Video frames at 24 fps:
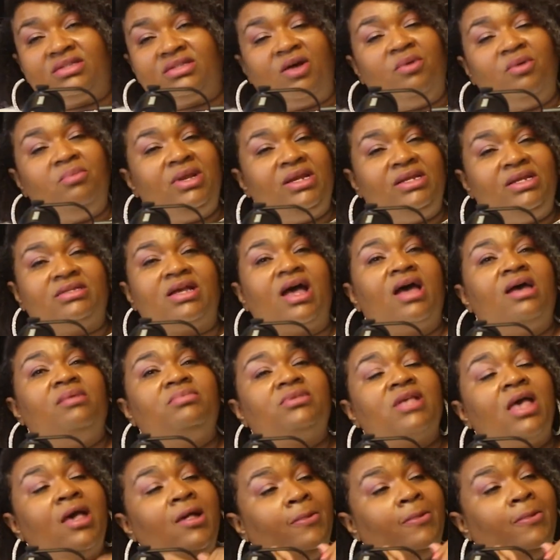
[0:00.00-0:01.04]
so many
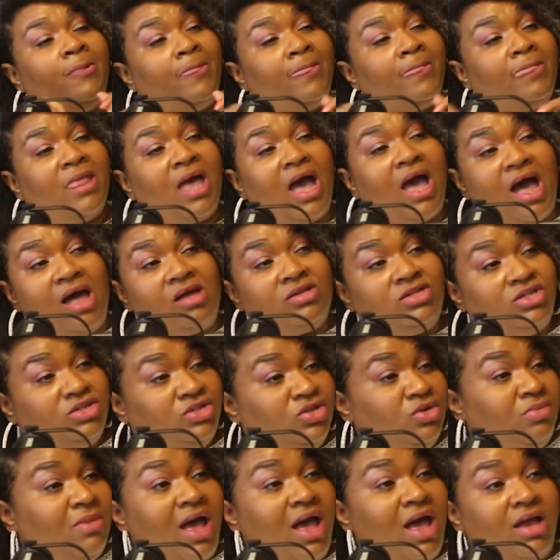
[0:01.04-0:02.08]
times, I'll just
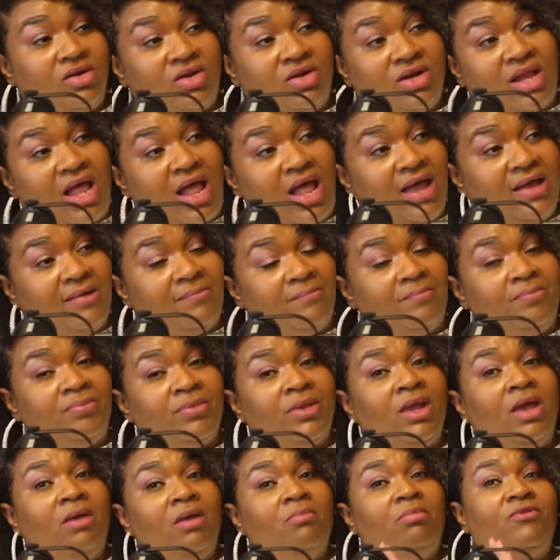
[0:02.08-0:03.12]
do mine online.
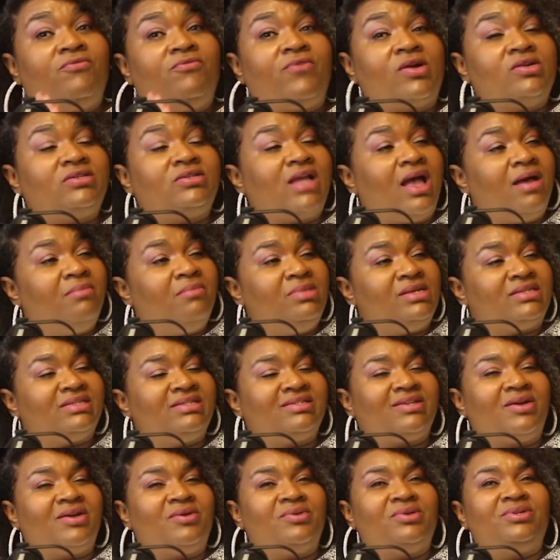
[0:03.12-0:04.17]
But first-time
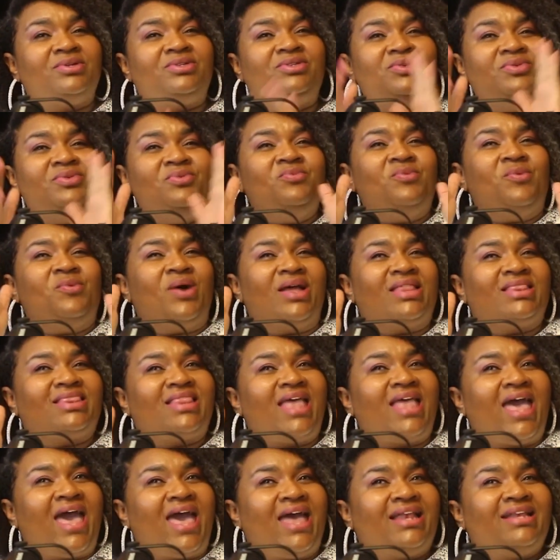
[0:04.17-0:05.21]
business owners, you want
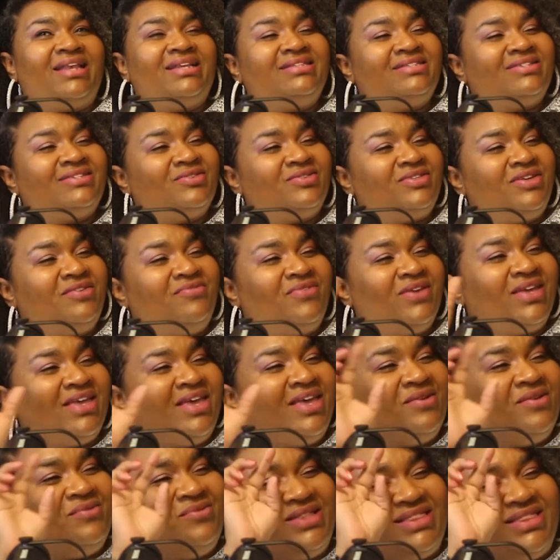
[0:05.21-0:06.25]
that
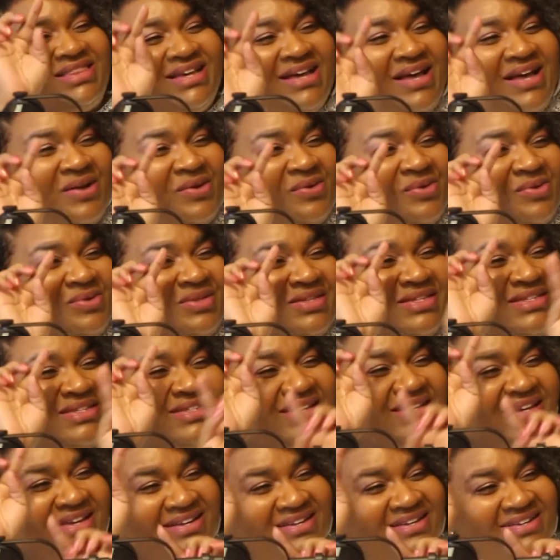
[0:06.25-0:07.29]
certificate with the gold
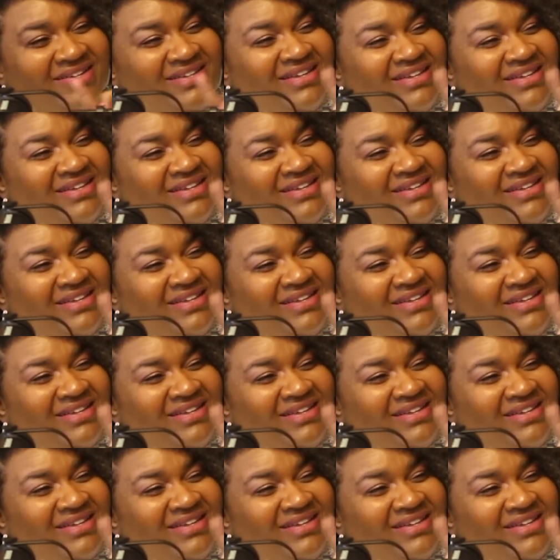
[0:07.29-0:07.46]
seal.